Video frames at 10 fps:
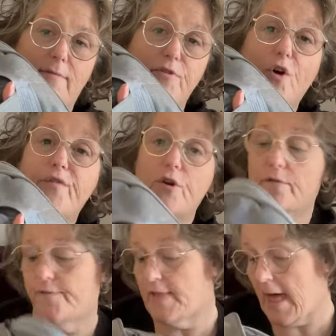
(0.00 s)
So if you're
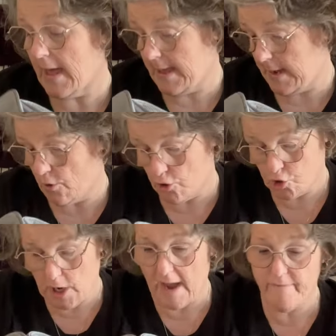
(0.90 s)
flying or
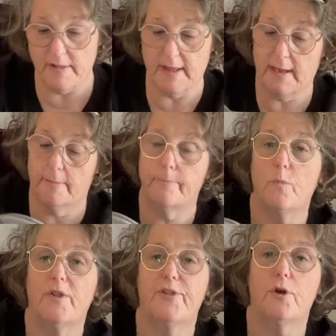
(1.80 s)
traveling
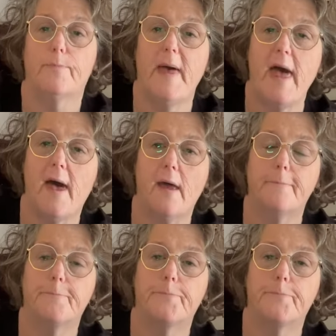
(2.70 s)
with your pet,